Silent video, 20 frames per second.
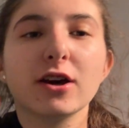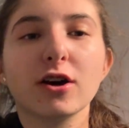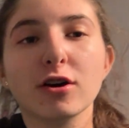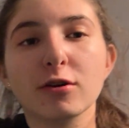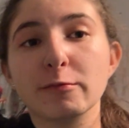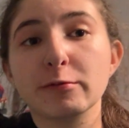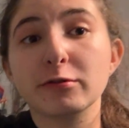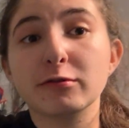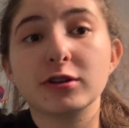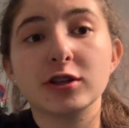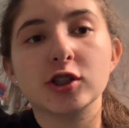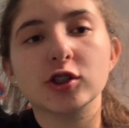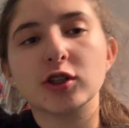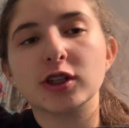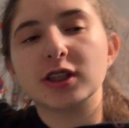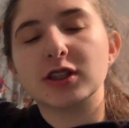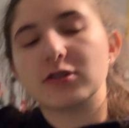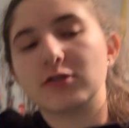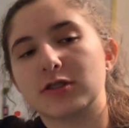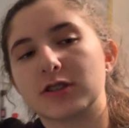Hope you
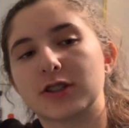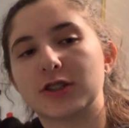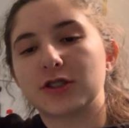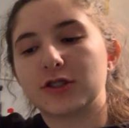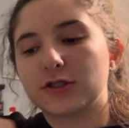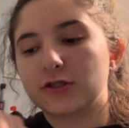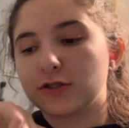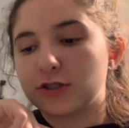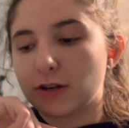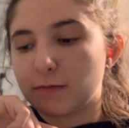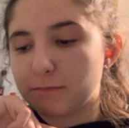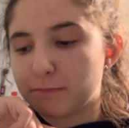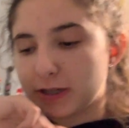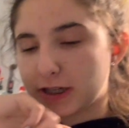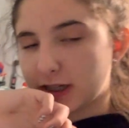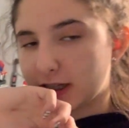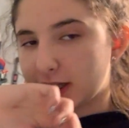enjoyed those jumping